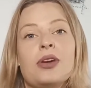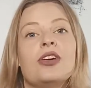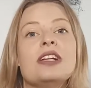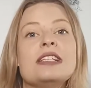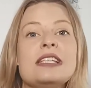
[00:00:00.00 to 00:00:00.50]

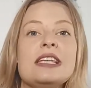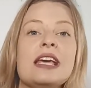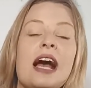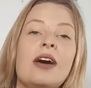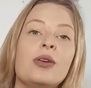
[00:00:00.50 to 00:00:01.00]
We're going to
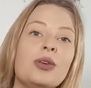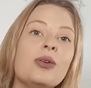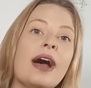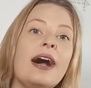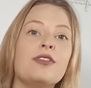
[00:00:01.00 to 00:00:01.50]
see how
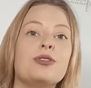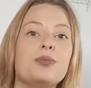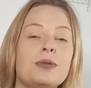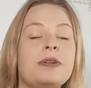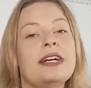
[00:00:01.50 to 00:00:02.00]
you have
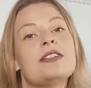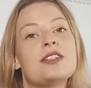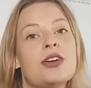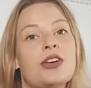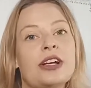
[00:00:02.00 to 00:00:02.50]
to prepare
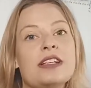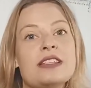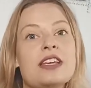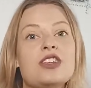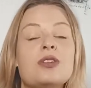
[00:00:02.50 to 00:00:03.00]
as an
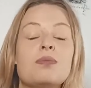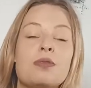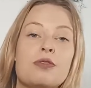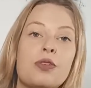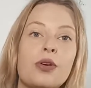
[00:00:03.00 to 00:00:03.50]

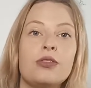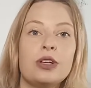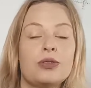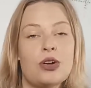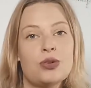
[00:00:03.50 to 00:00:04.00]
organization before
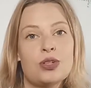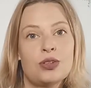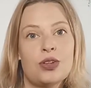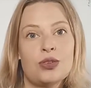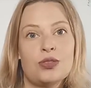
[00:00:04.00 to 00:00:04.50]

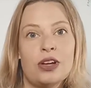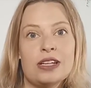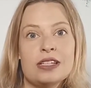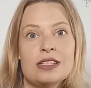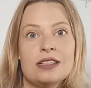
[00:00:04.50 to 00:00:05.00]
recruiting those
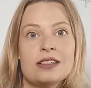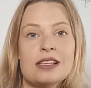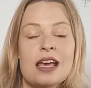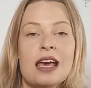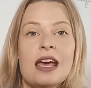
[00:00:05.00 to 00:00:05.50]

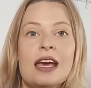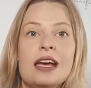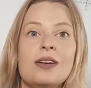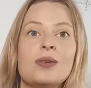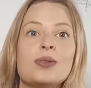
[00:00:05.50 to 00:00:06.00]
volunteers,
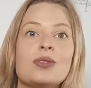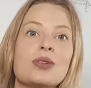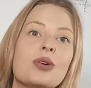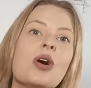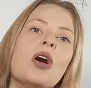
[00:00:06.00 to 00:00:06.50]
and
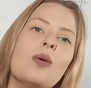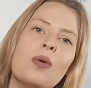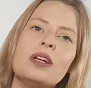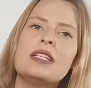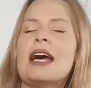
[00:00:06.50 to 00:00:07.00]
also
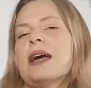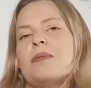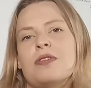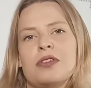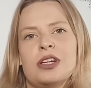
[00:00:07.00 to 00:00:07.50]
what
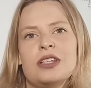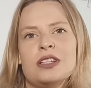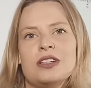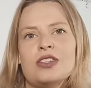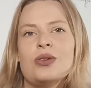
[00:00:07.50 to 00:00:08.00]
type of
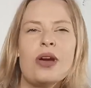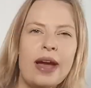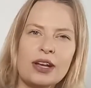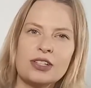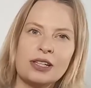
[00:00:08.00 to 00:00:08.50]
volunteers
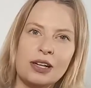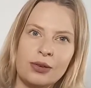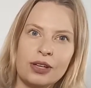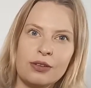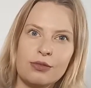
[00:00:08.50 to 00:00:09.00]
you're
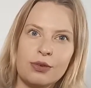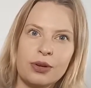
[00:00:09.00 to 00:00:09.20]
actually looking